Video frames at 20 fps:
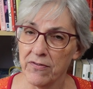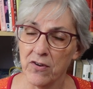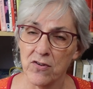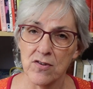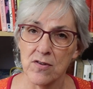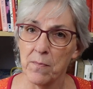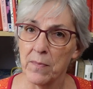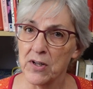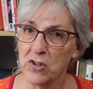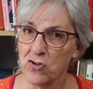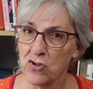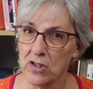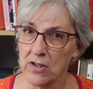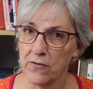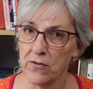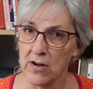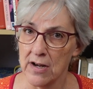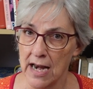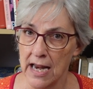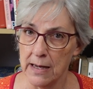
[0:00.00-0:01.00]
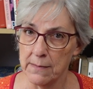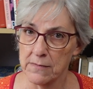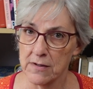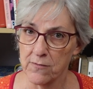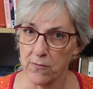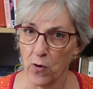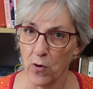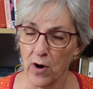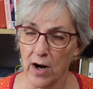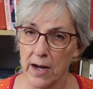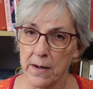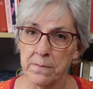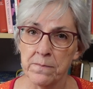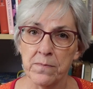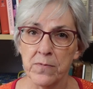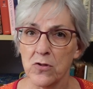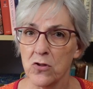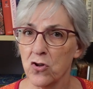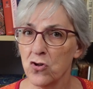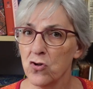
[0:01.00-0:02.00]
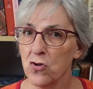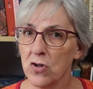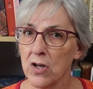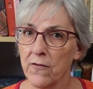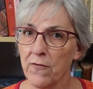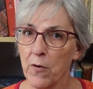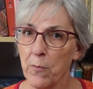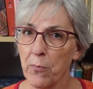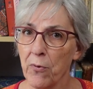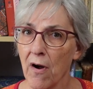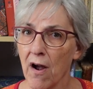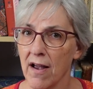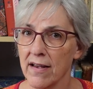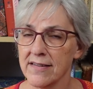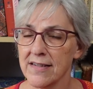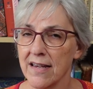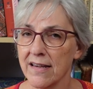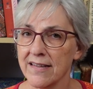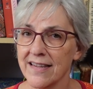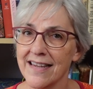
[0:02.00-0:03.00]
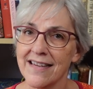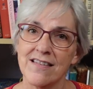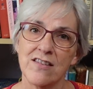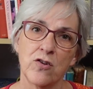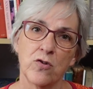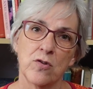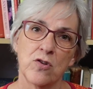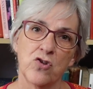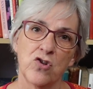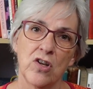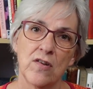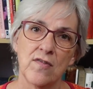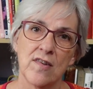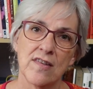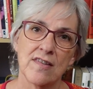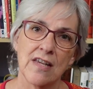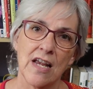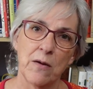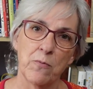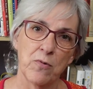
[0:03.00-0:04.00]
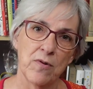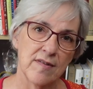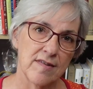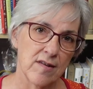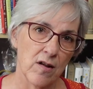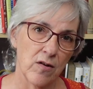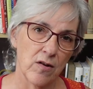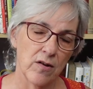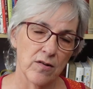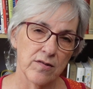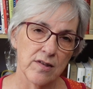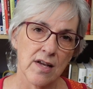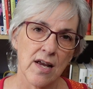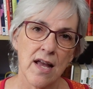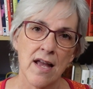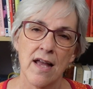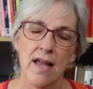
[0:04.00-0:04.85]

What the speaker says: There's a bunch of different names for it. Two different processes to achieve the same result.